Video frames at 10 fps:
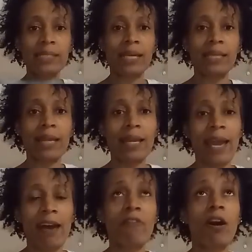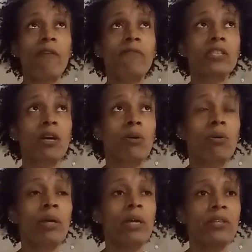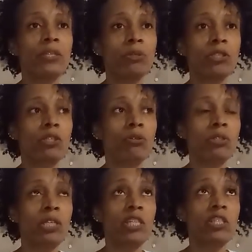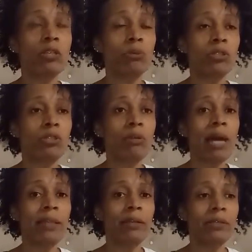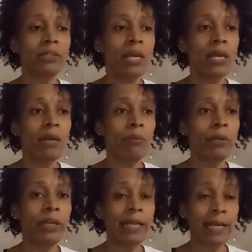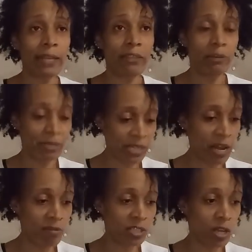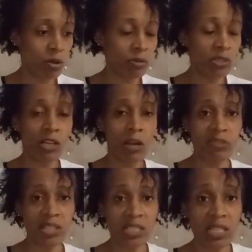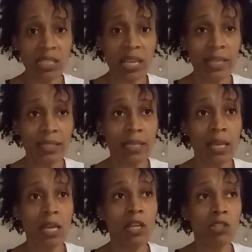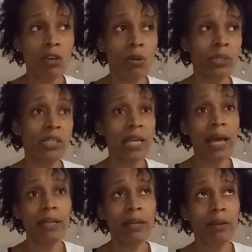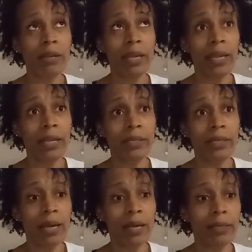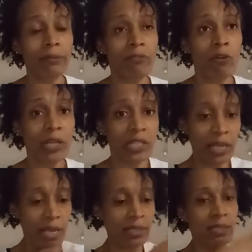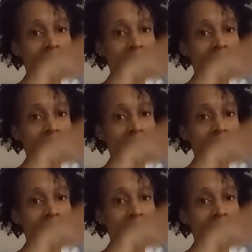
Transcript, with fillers: I said, not half off, so this was t-shirts was $2 and I got 30% off, so it took off 60 cents, so it was $1.40